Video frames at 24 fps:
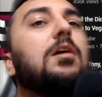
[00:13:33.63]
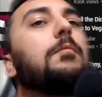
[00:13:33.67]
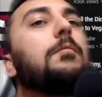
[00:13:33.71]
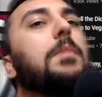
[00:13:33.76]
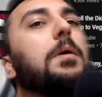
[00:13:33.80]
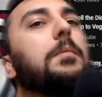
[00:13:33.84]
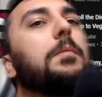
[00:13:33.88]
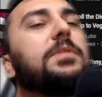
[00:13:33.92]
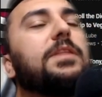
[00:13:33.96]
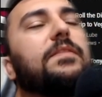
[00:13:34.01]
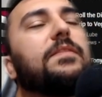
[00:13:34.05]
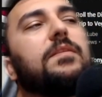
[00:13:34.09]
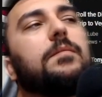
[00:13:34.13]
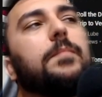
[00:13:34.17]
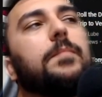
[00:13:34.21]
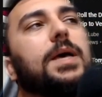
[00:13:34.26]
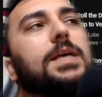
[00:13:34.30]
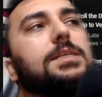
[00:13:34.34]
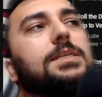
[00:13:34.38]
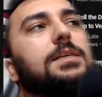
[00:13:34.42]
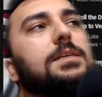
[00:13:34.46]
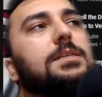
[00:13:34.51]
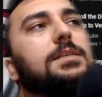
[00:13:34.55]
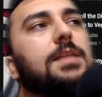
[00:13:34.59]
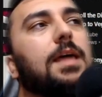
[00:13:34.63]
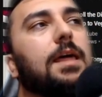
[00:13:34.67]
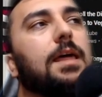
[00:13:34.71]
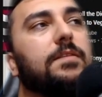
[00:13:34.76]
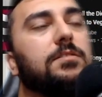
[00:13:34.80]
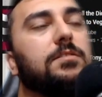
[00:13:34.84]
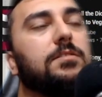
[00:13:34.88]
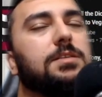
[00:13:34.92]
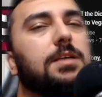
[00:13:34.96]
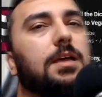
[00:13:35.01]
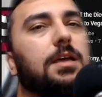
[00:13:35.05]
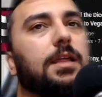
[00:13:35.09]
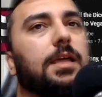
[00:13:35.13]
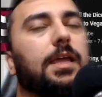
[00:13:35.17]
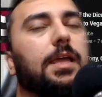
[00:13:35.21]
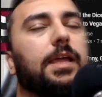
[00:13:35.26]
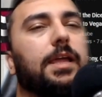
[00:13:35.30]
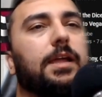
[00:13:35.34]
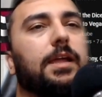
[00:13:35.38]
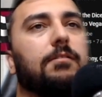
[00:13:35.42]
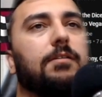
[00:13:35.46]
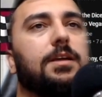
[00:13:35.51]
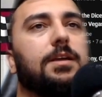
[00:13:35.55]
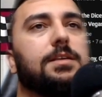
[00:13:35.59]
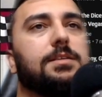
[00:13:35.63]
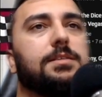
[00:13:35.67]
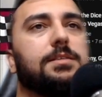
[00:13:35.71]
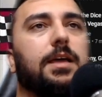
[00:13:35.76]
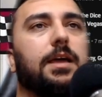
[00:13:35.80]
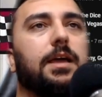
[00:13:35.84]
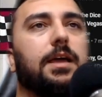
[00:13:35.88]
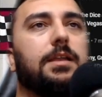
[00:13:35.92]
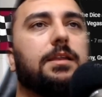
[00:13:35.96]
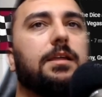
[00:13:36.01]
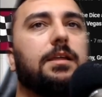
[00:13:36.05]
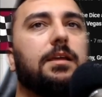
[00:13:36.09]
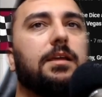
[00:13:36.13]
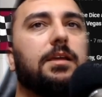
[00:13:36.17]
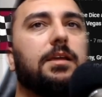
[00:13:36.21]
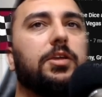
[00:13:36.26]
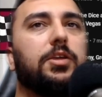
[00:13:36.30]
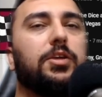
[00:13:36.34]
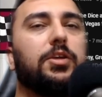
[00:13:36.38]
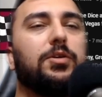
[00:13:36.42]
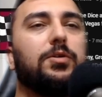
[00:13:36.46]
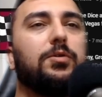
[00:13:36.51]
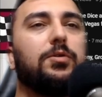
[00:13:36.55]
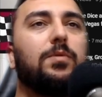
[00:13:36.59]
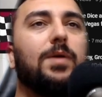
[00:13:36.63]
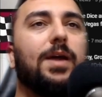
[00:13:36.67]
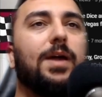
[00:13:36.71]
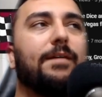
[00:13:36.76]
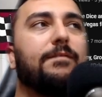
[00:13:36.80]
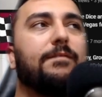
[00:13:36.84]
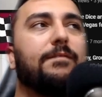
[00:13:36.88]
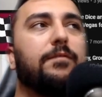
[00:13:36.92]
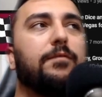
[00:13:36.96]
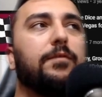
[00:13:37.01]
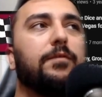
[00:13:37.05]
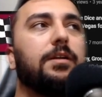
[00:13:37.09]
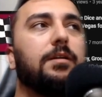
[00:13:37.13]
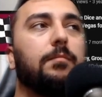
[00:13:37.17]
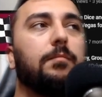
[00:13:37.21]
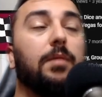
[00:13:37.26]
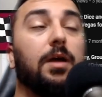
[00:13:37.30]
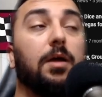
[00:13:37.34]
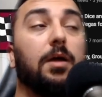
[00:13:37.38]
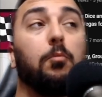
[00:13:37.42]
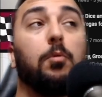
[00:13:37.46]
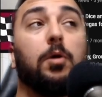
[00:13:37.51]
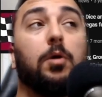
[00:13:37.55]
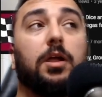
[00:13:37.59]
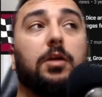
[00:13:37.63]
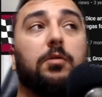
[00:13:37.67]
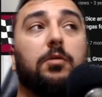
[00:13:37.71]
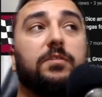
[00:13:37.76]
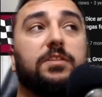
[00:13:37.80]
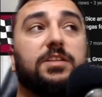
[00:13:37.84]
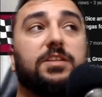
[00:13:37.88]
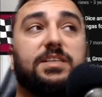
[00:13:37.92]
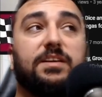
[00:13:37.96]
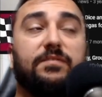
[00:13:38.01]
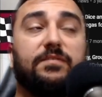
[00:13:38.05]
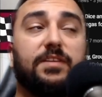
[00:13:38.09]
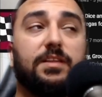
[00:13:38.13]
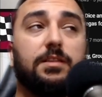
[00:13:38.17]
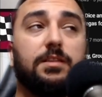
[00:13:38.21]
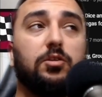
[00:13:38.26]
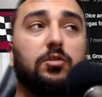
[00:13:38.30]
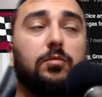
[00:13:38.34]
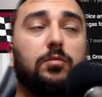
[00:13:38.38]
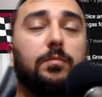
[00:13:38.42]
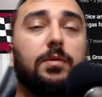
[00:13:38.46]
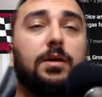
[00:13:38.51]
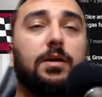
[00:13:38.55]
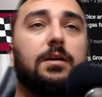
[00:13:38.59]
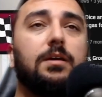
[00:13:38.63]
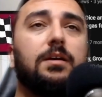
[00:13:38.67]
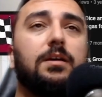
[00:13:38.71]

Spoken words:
Remember that the message that they're sending here is that you have freedom by working with Jiffy Lube,